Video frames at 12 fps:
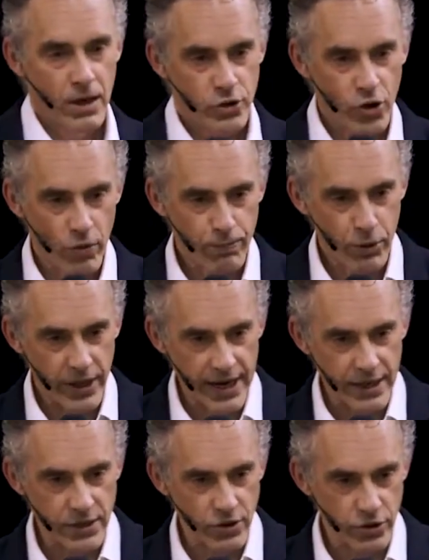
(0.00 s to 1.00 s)
Don't put
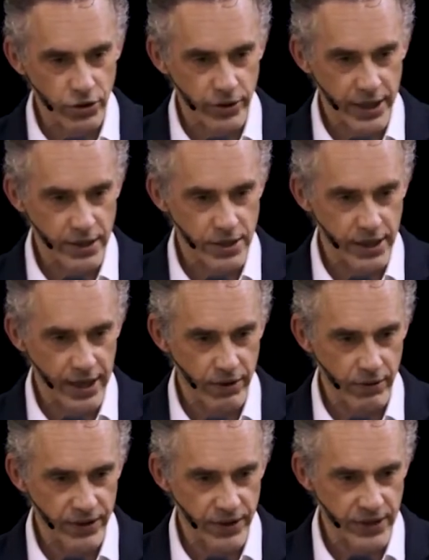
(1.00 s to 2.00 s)
antisocial kids
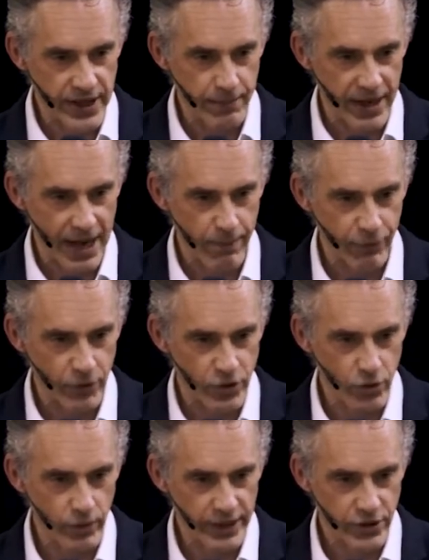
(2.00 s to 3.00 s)
together in the same camp for
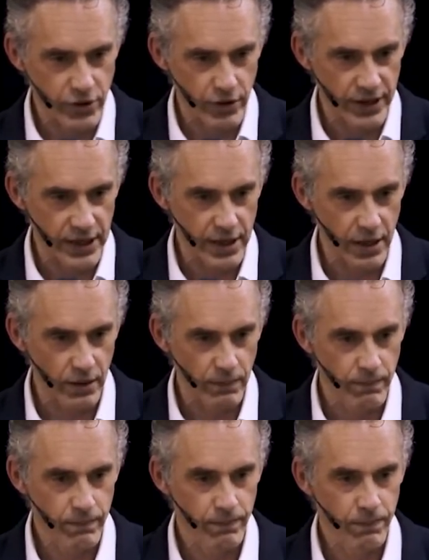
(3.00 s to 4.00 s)
2 weeks during the year.
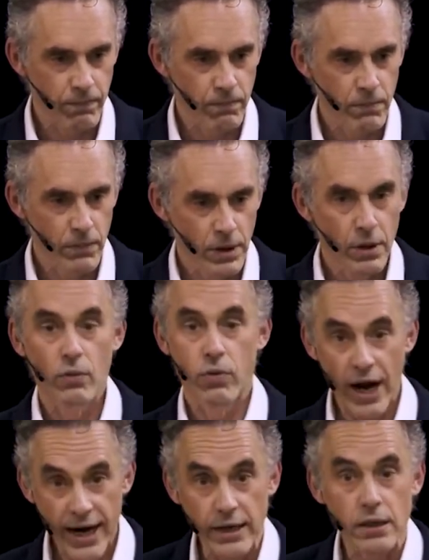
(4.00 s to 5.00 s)

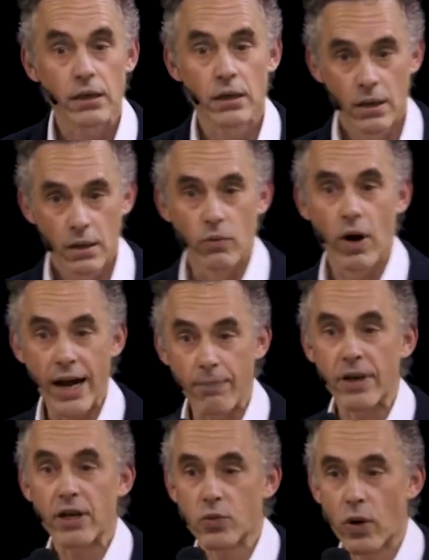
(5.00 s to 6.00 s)
Right,
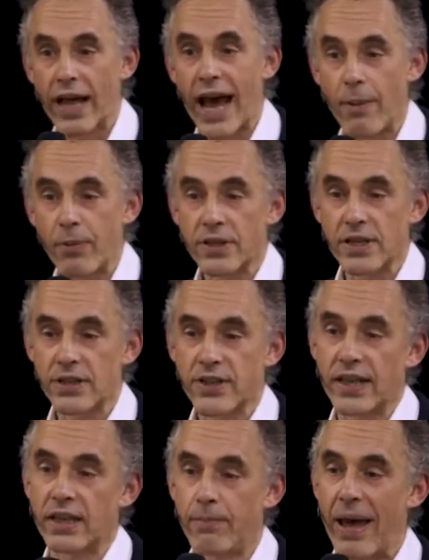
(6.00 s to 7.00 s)
because what happens is
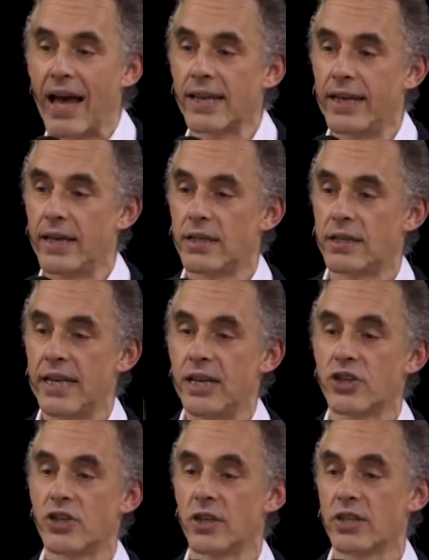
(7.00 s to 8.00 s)
that the bad kids
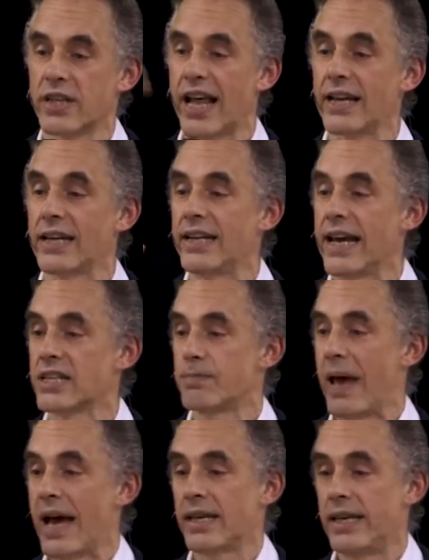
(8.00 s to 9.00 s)
teach the slightly less
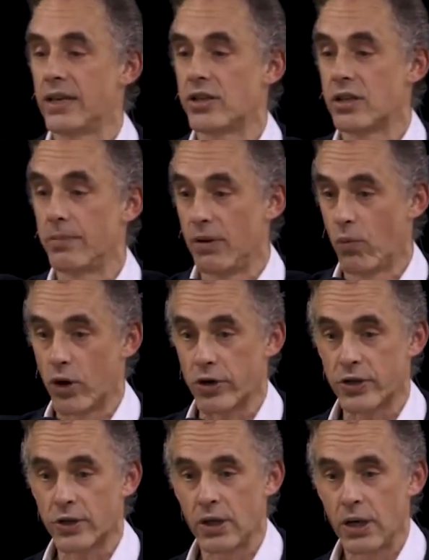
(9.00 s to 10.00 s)
bad kids to be
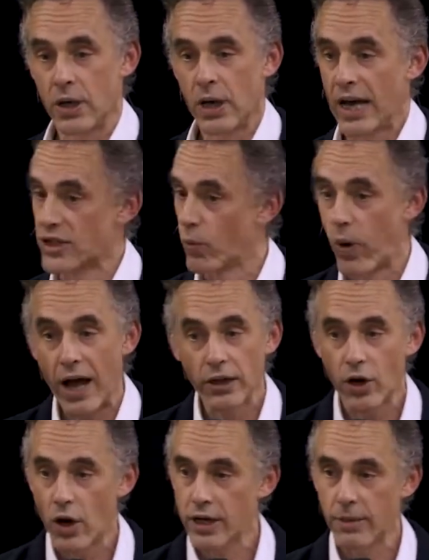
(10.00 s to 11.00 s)
worse. It's a
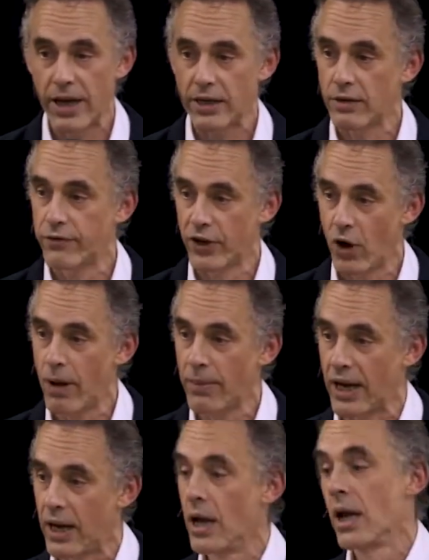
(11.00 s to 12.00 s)
well-documented
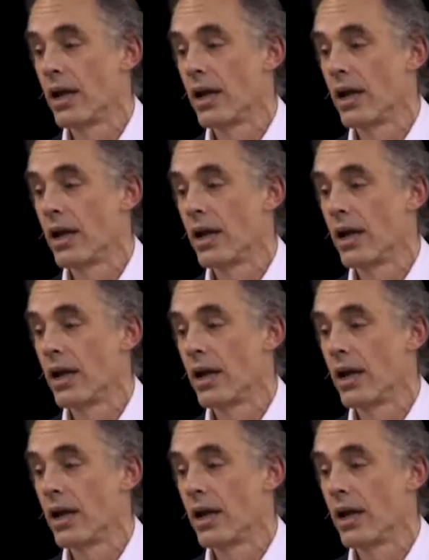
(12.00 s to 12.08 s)
phenomena.